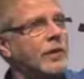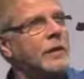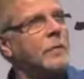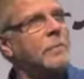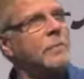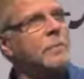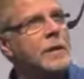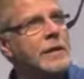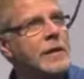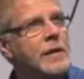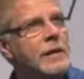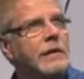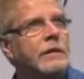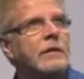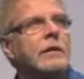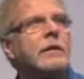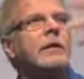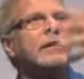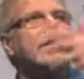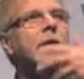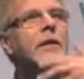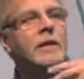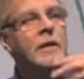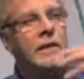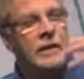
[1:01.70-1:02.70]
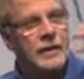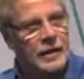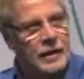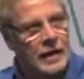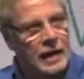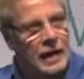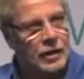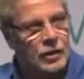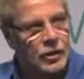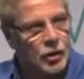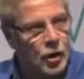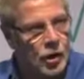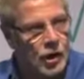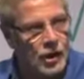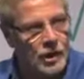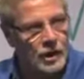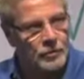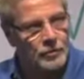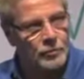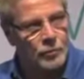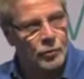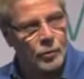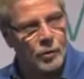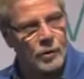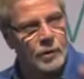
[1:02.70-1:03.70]
in meat. A
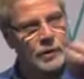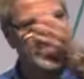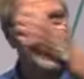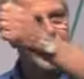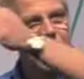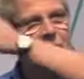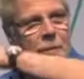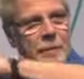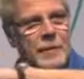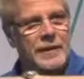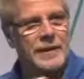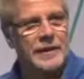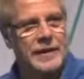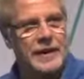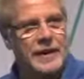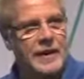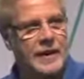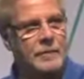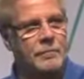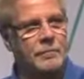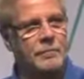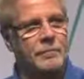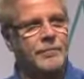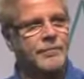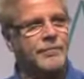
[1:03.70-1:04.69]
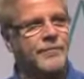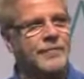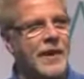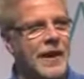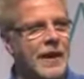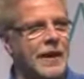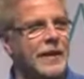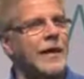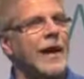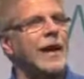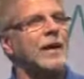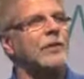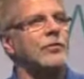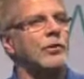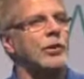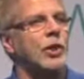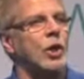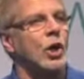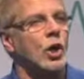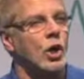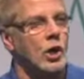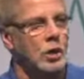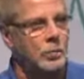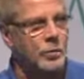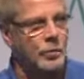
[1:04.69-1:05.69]
carnivore now became fed as an
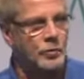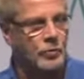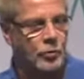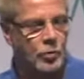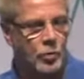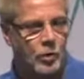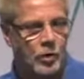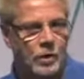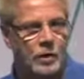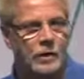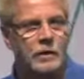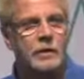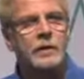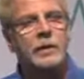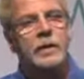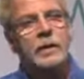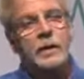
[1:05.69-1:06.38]
herbivore.